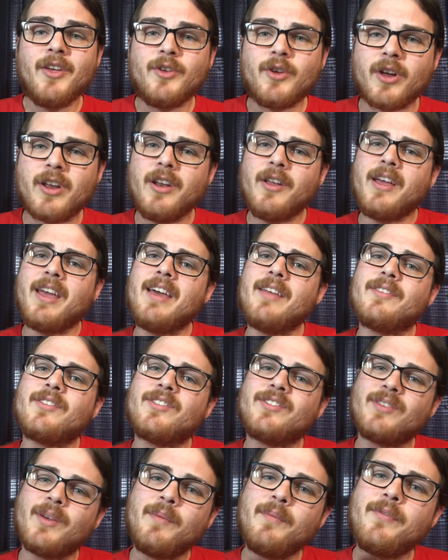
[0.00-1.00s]
You're going to hit
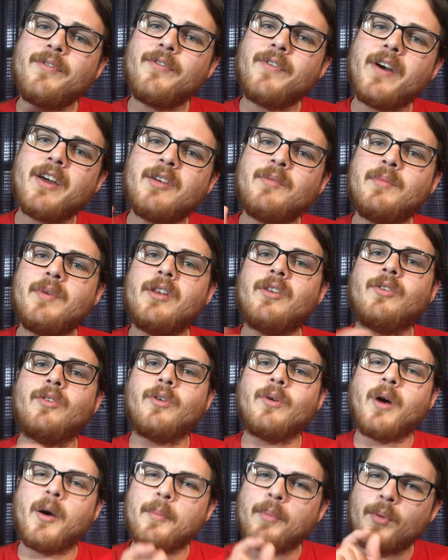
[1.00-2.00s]
some
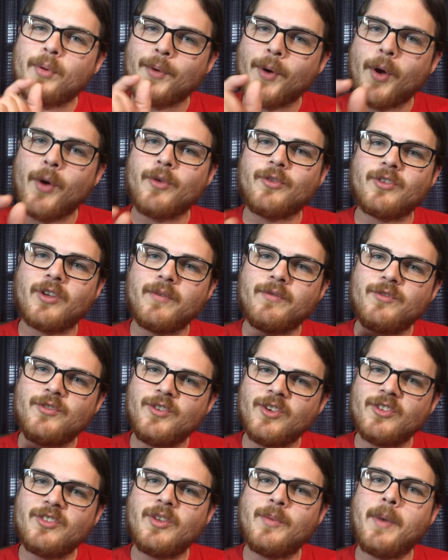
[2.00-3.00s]
fundamental approach of
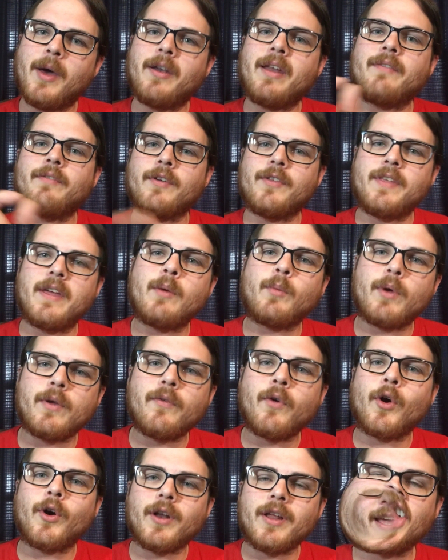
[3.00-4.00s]
just about everything
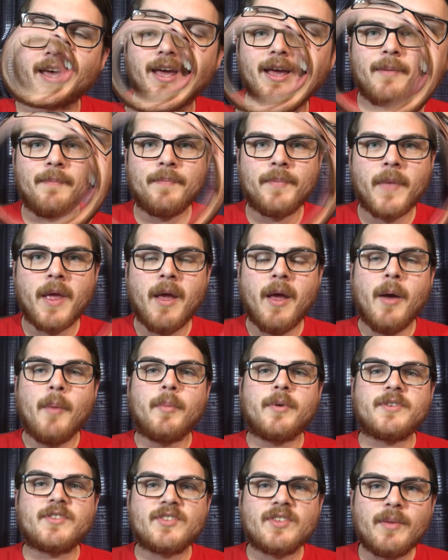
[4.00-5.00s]
we've already talked about.
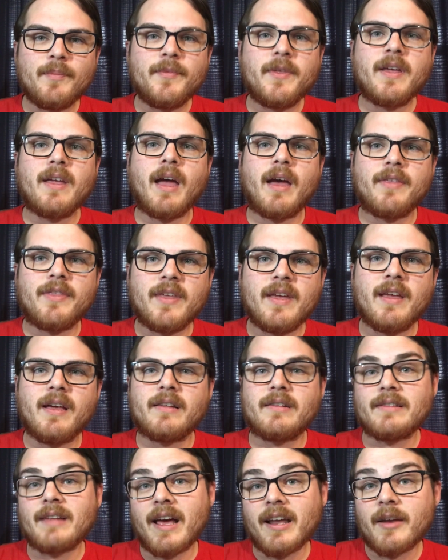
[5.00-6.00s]
But something I think
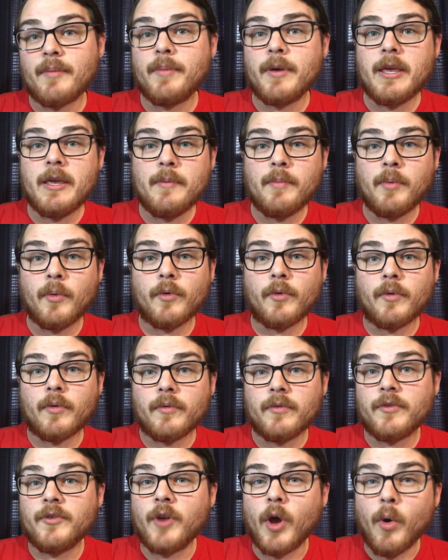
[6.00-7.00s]
a lot of people
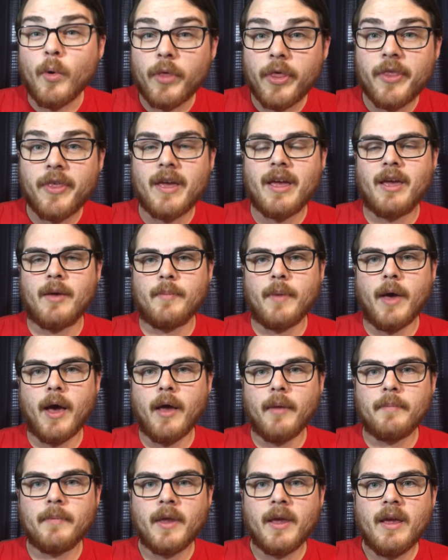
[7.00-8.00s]
don't think
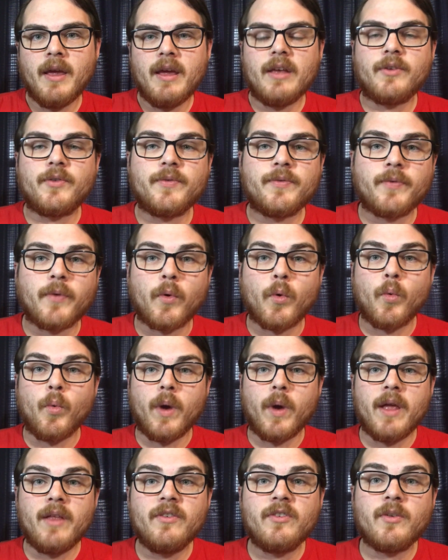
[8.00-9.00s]
about is for
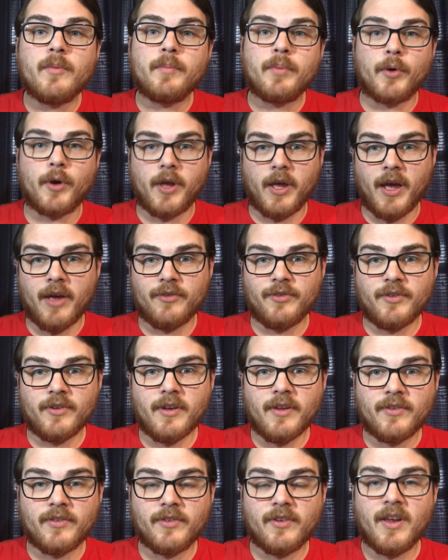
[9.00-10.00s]
winds and
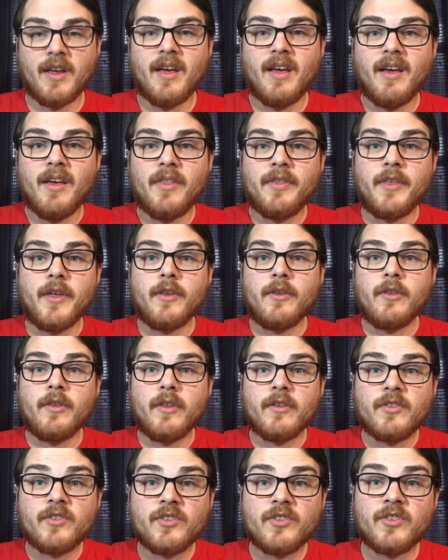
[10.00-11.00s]
percussionists, that
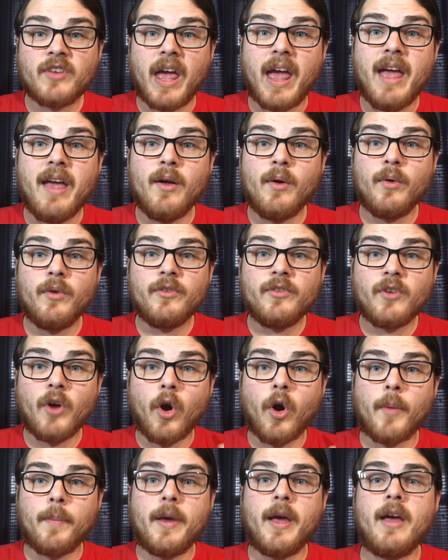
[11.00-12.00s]
scales,
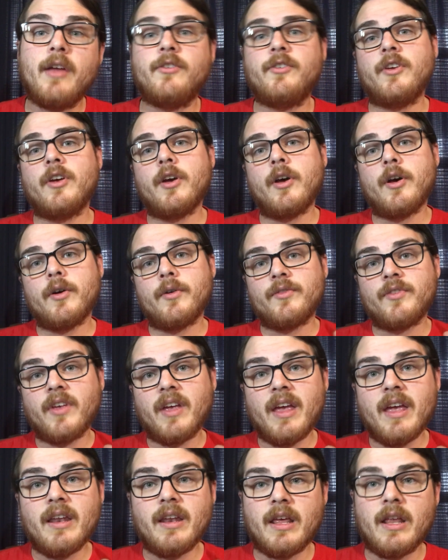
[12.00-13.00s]
arpeggios,
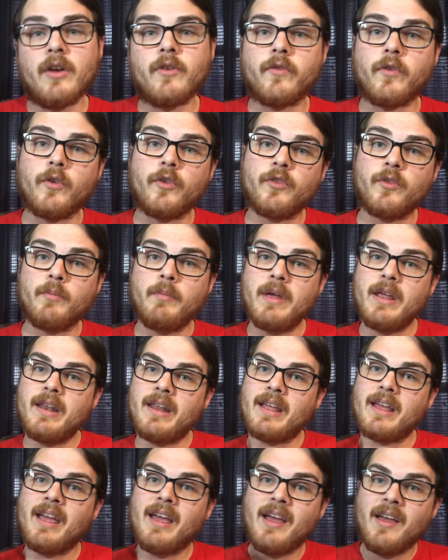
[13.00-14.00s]
and intervals,
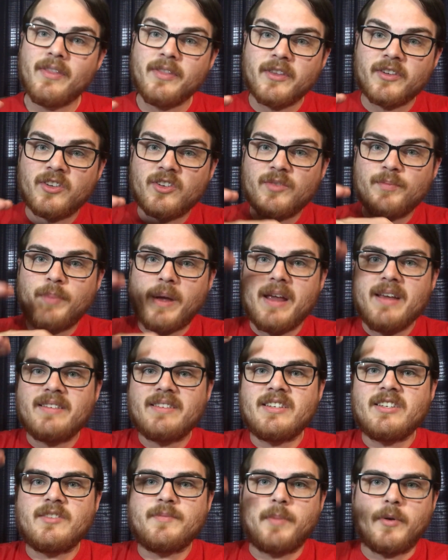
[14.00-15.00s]
meaning the
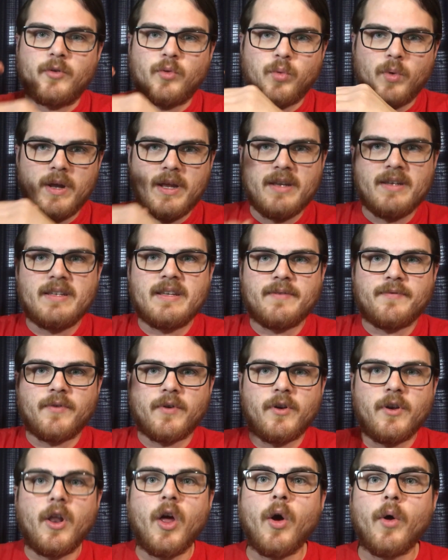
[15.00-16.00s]
spaces between
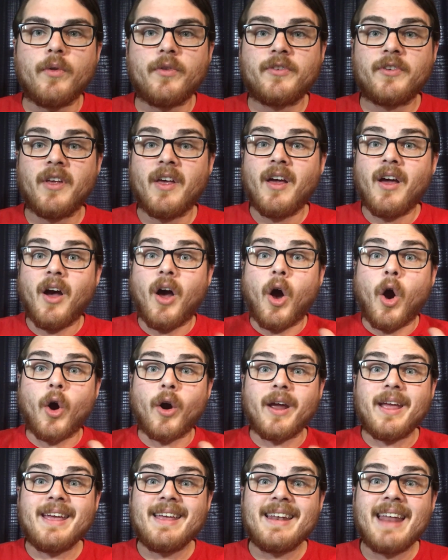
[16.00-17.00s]
different notes,
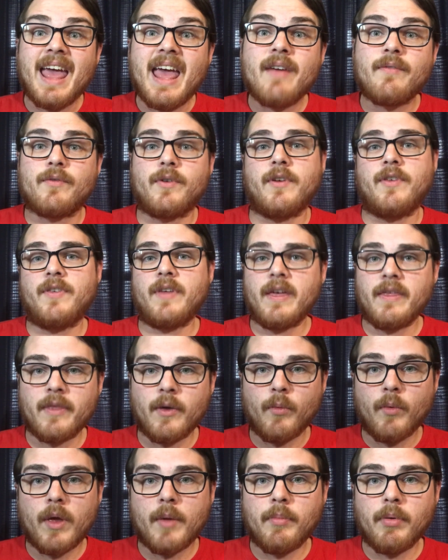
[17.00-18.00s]
are in everything
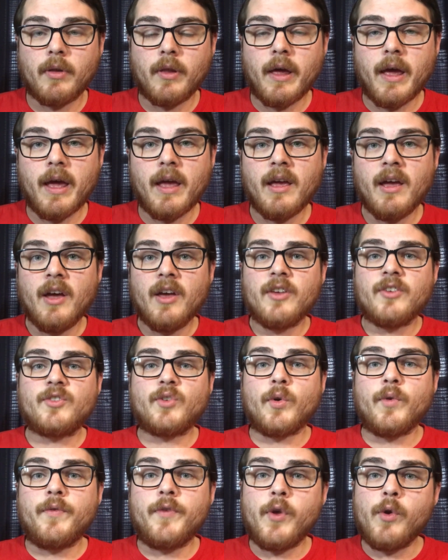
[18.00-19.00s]
that we play.
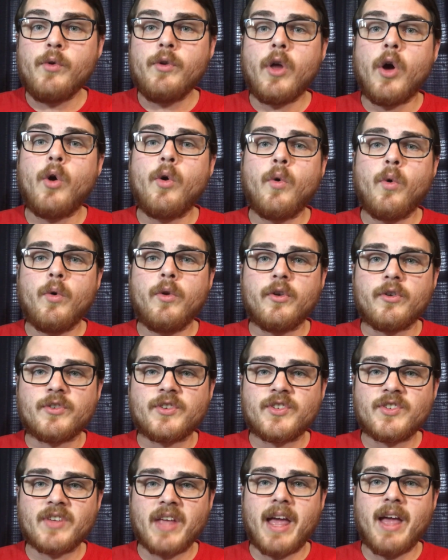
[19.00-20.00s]
So if you know your
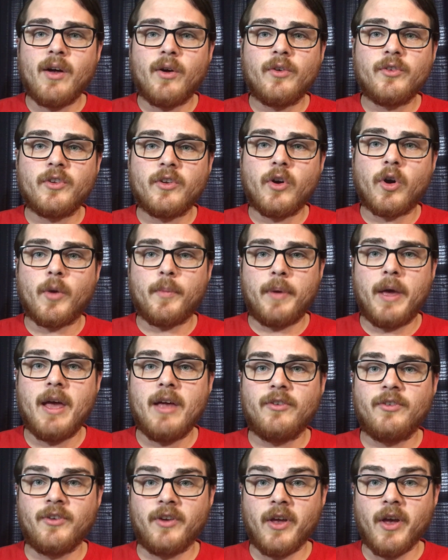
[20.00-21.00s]
scales and
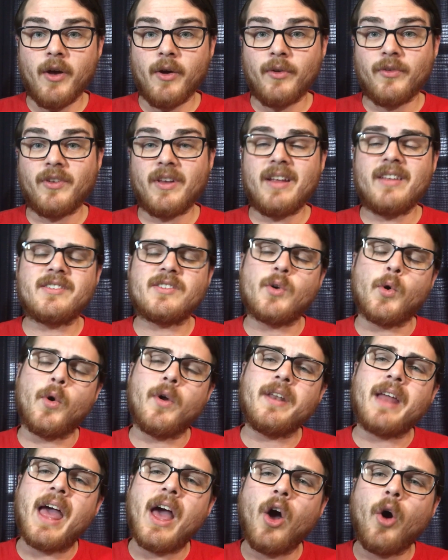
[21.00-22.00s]
arpeggios, it's
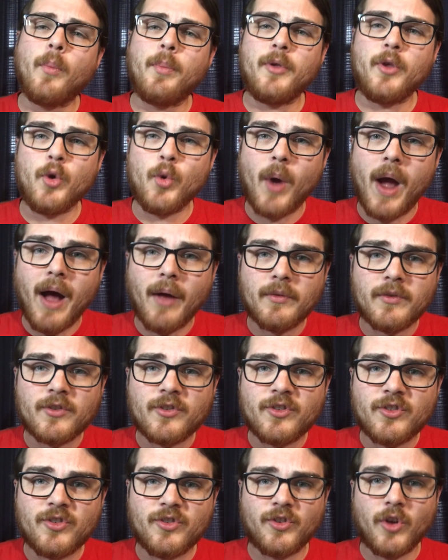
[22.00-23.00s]
going to help you out
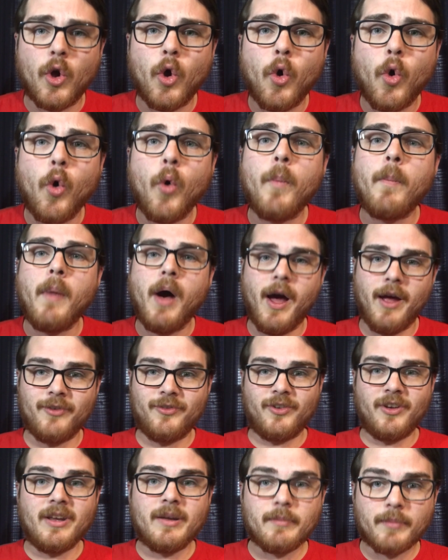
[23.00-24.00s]
so
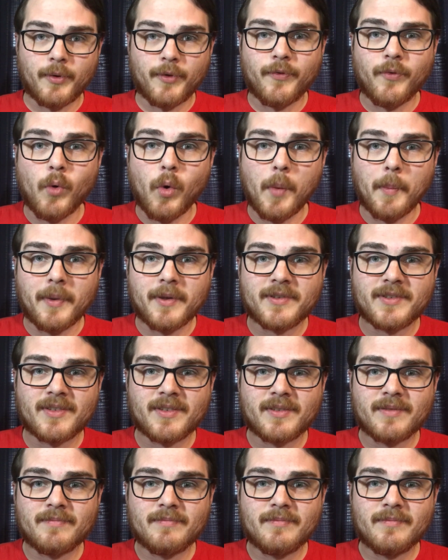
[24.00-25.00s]
much in
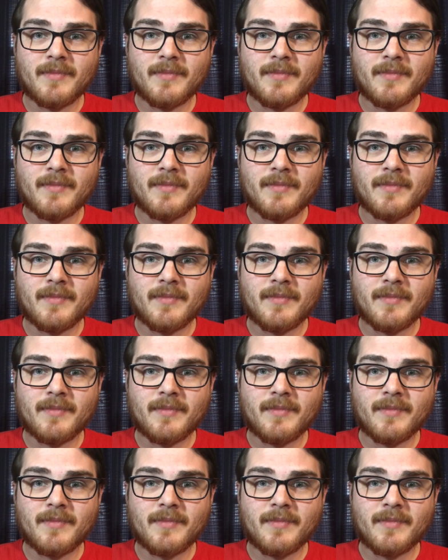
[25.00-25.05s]
performance.